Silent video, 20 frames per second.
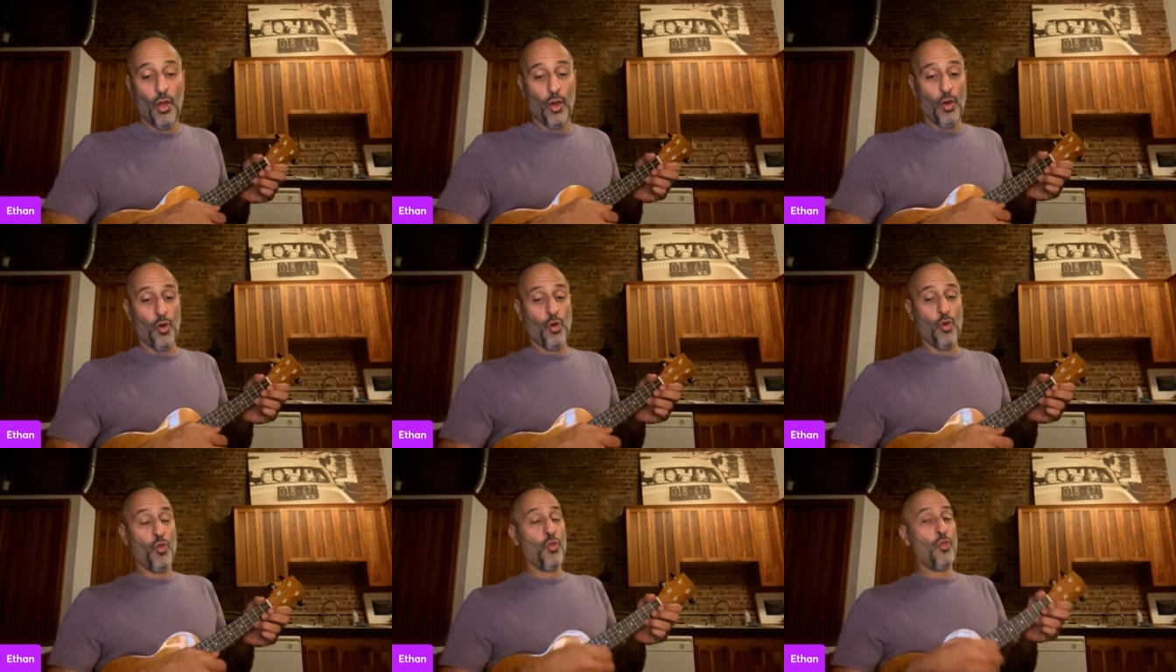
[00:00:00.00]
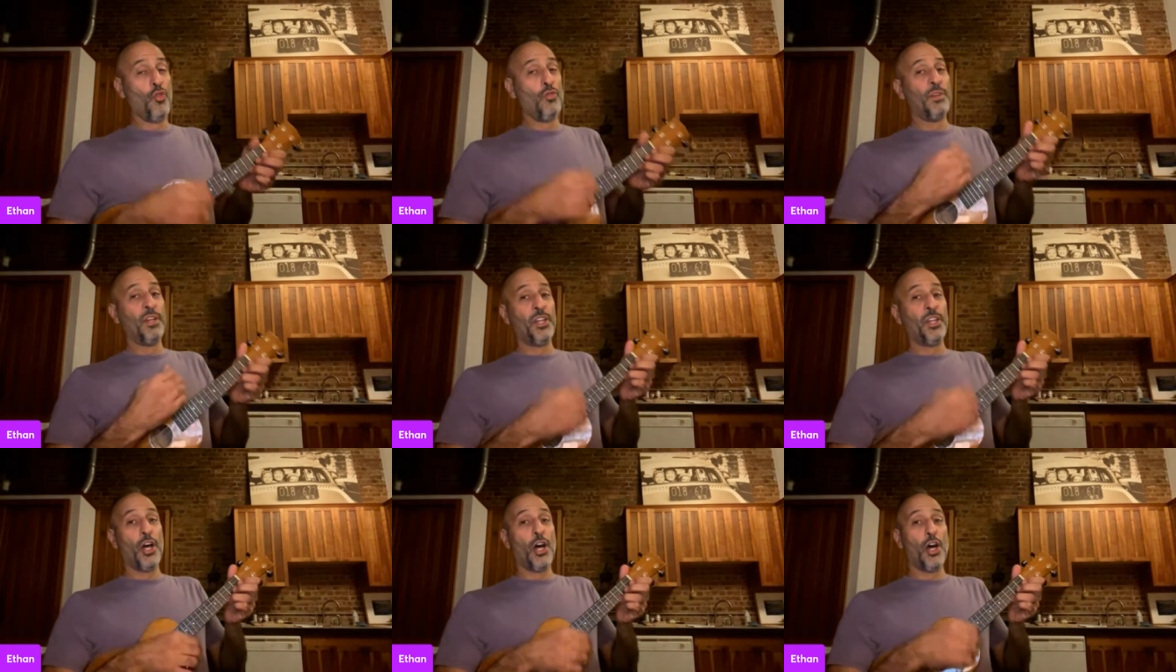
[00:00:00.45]
Oh,
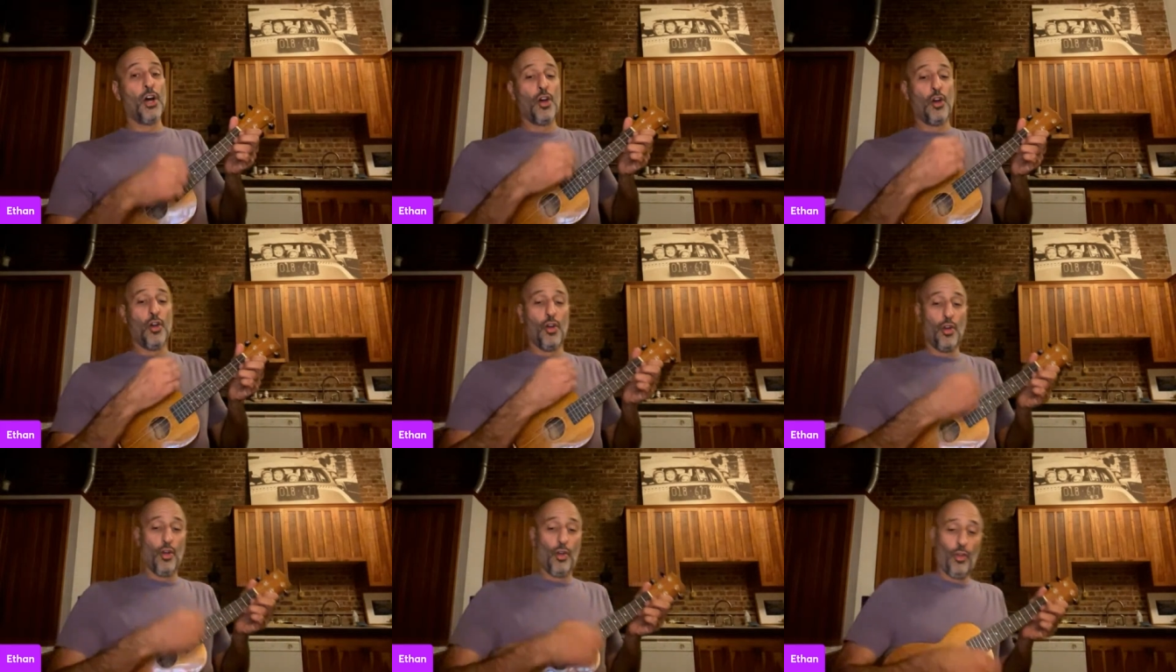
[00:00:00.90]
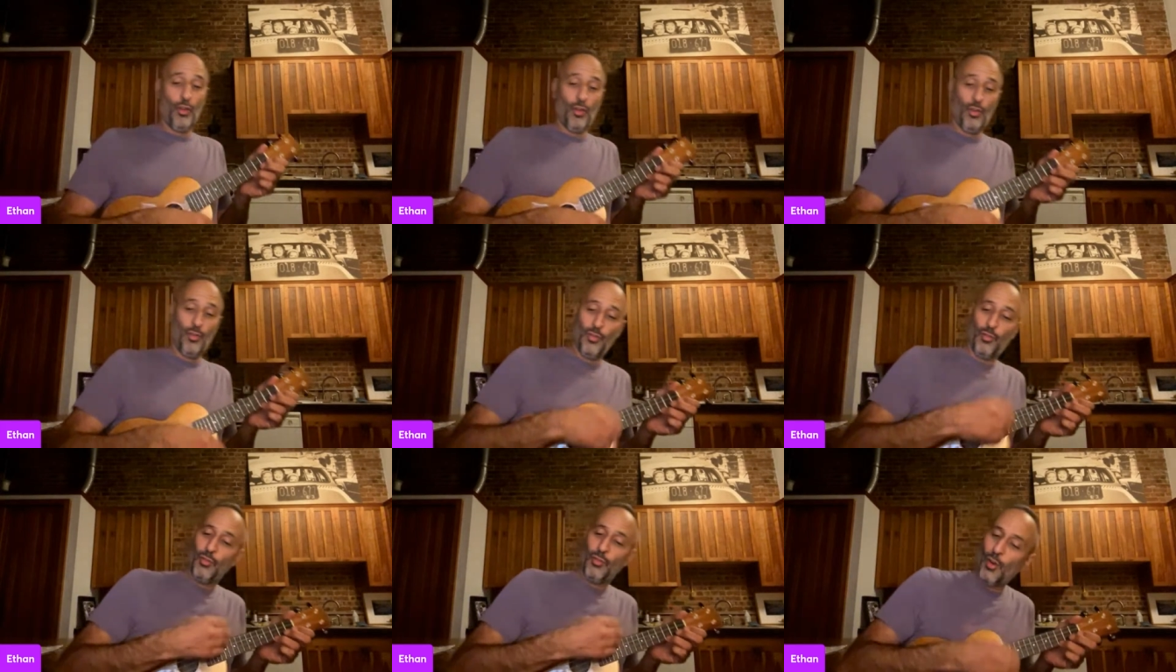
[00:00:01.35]
my
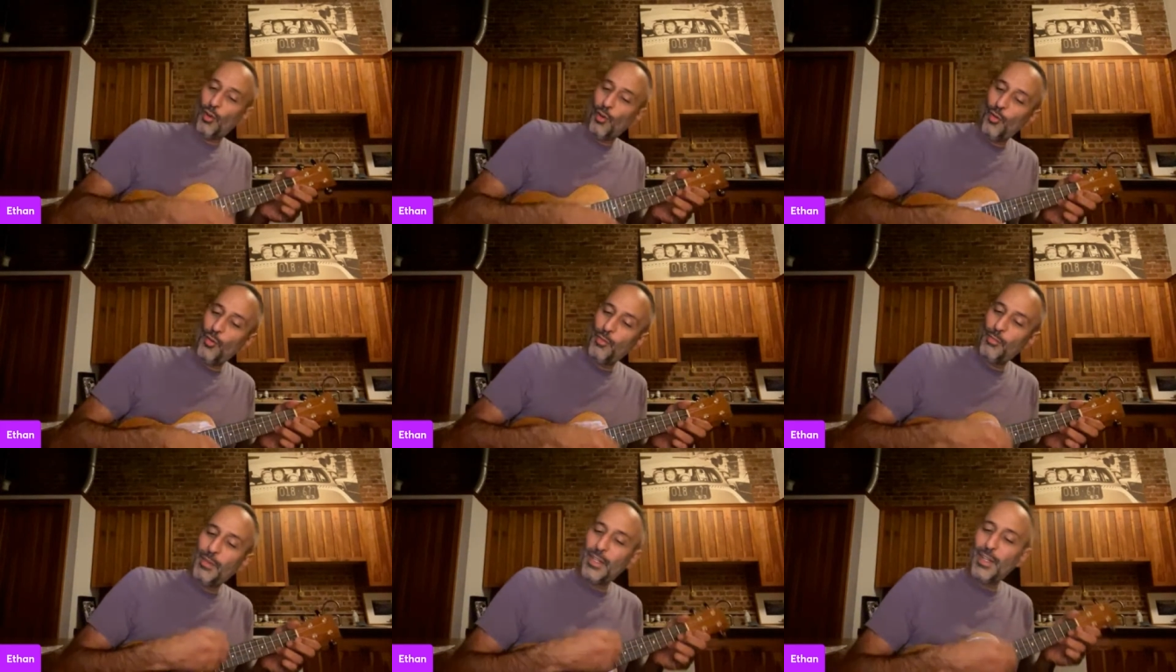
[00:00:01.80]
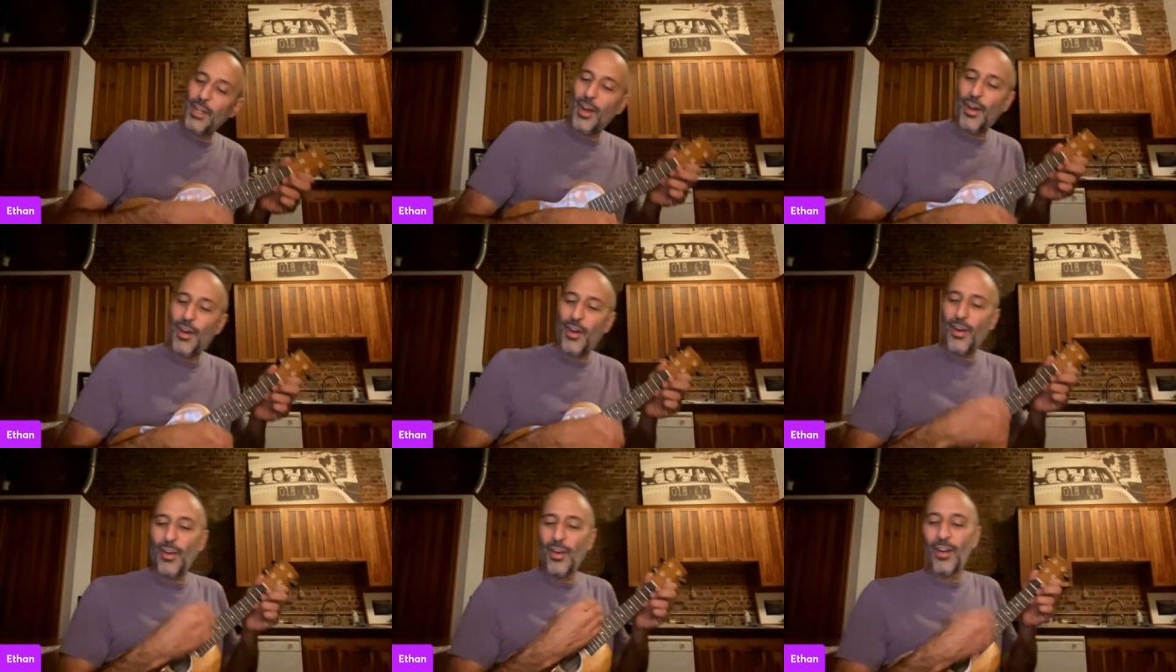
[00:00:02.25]
darling, oh, my
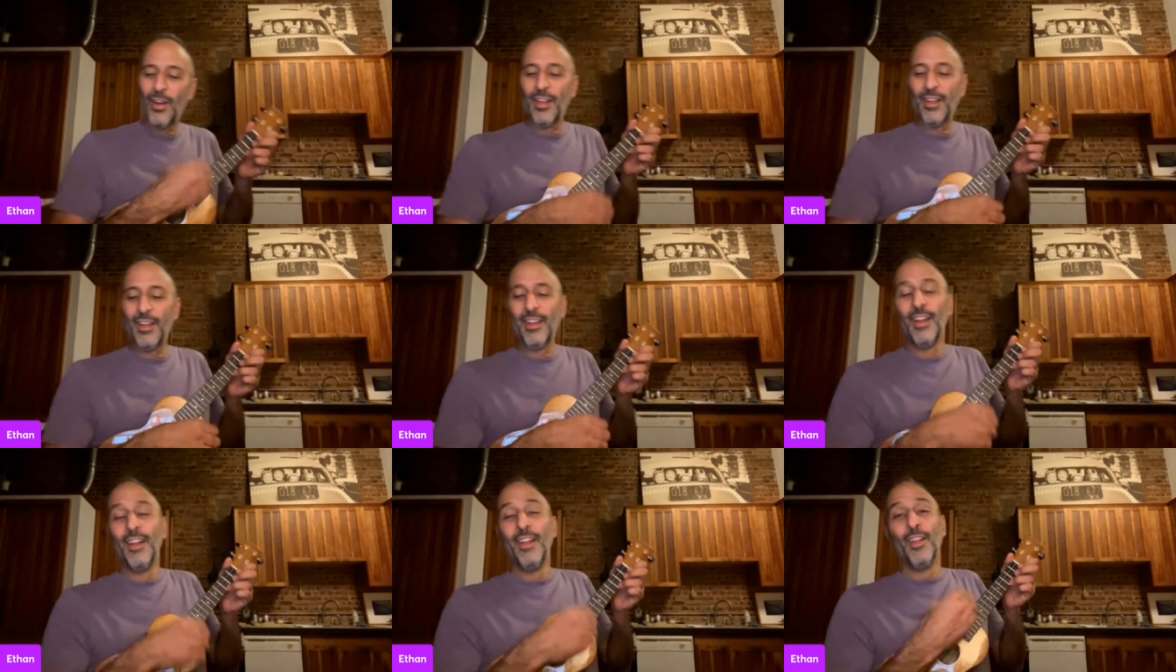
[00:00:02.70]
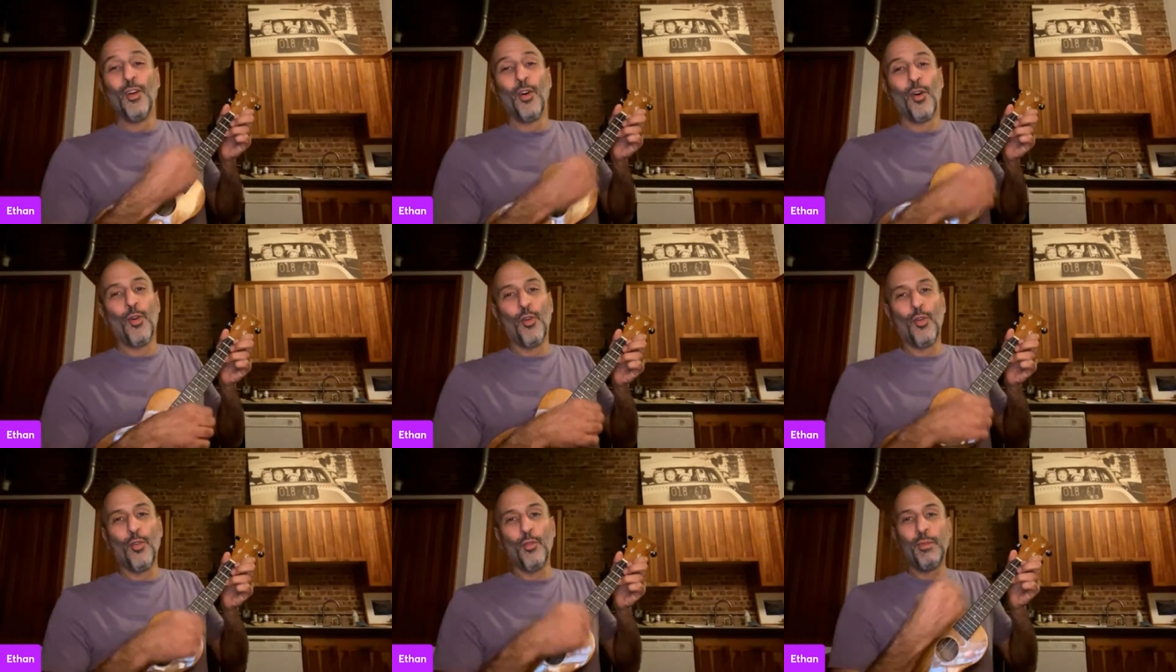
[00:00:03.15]
darling,
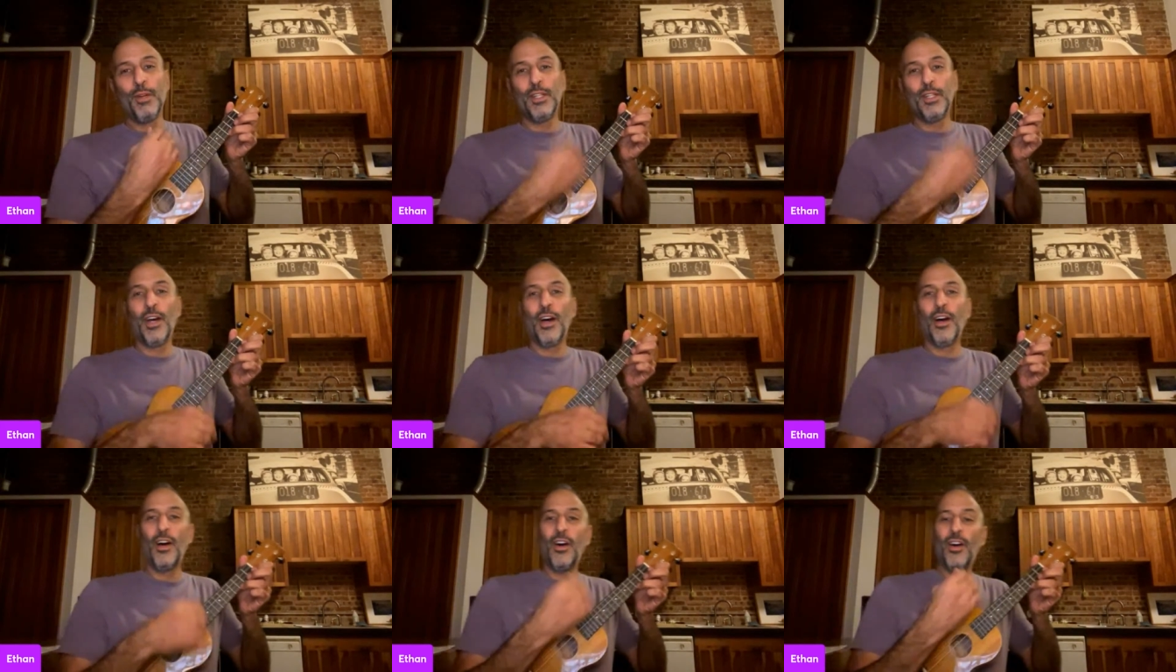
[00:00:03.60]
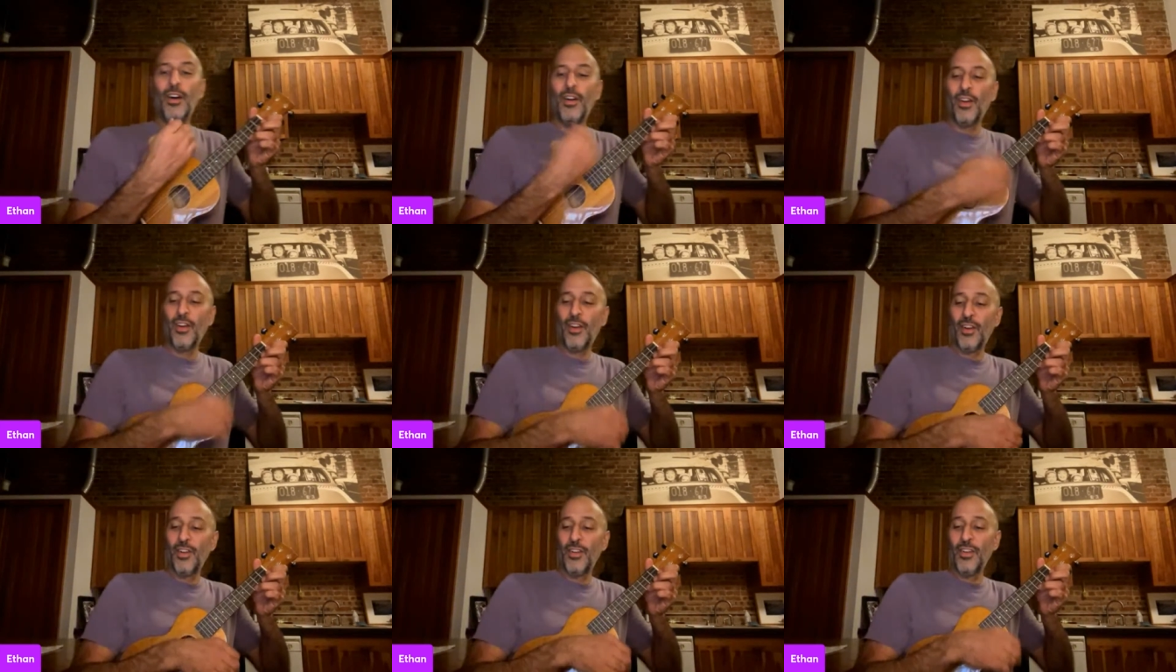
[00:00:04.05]
oh, my
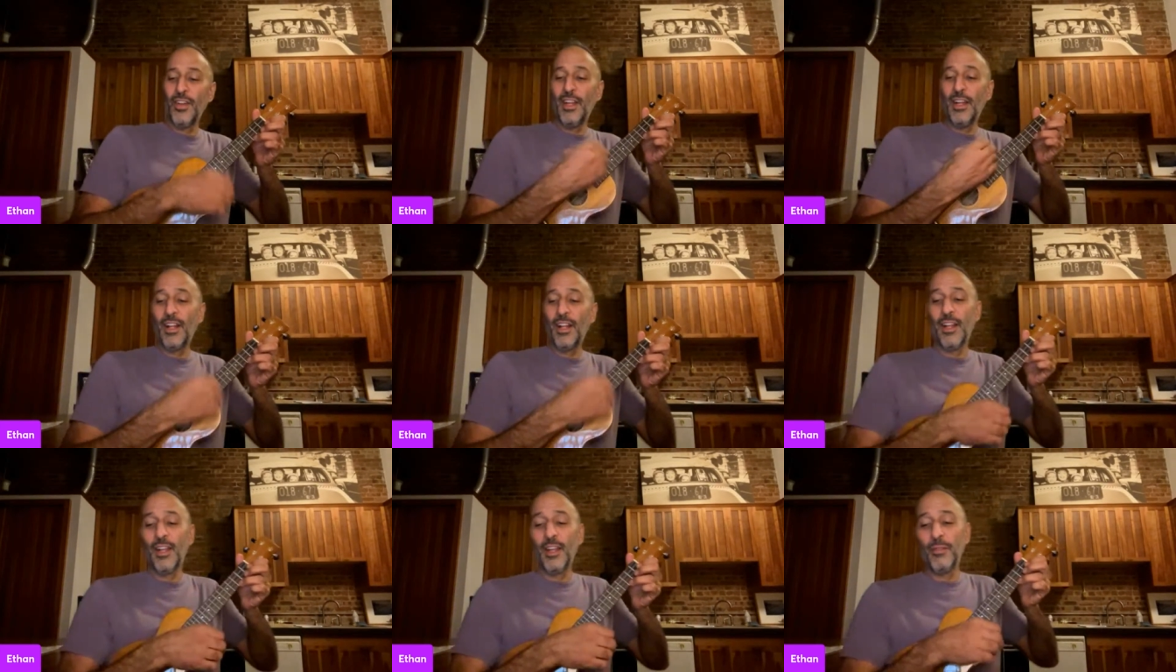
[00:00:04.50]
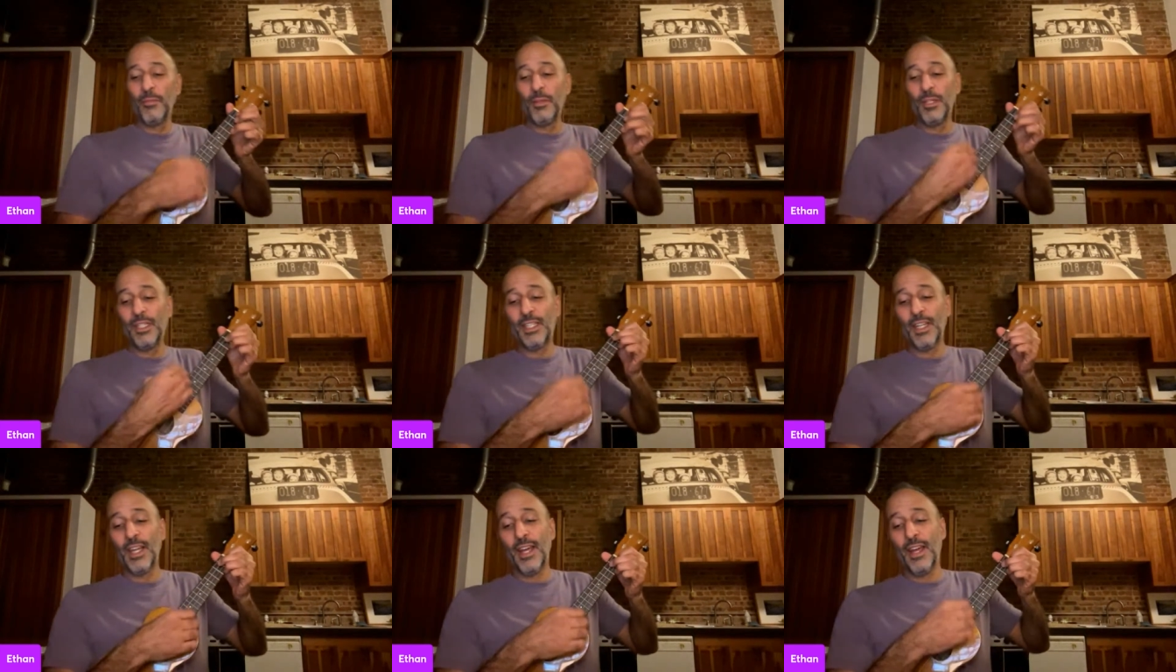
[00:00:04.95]
darling
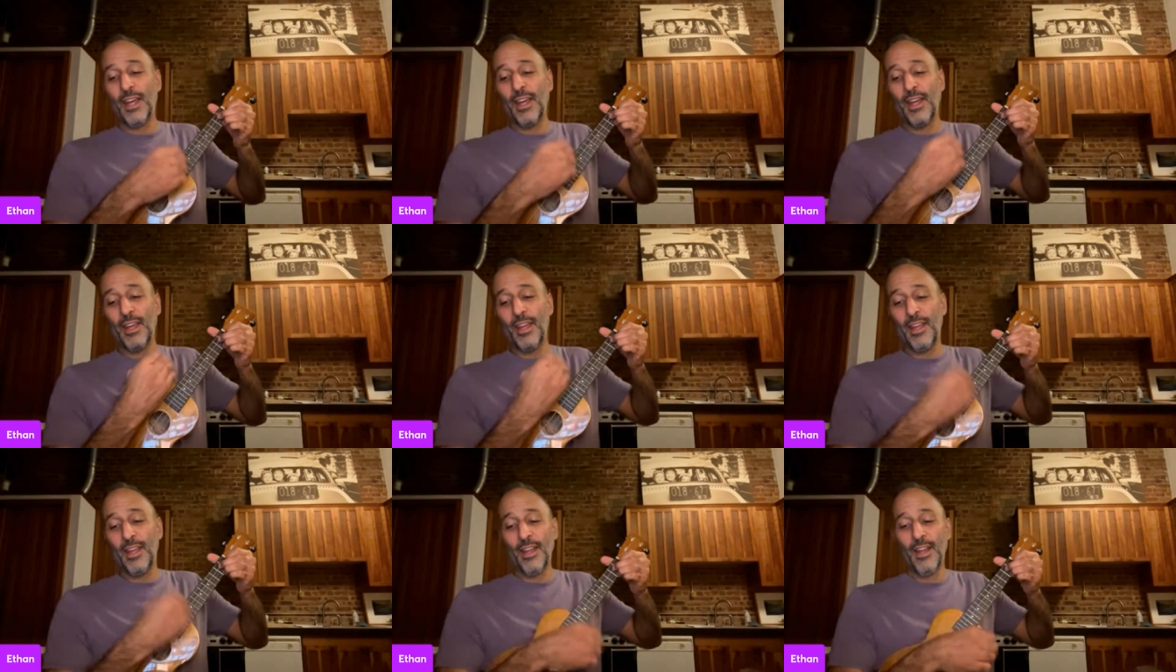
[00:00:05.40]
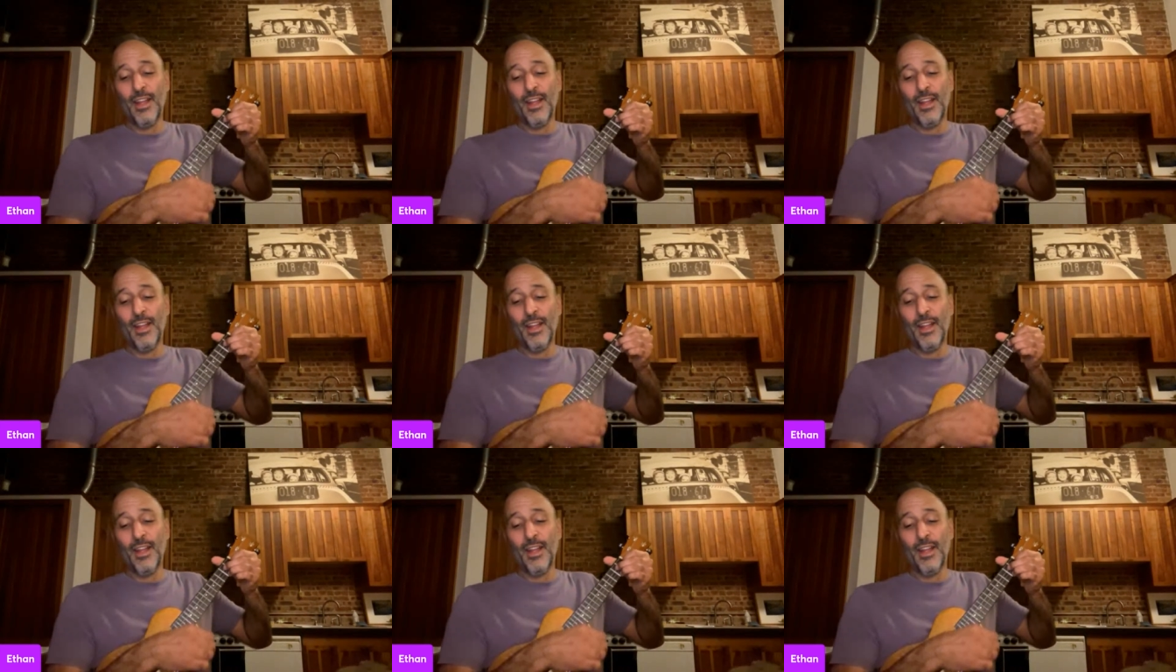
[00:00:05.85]
Clementine,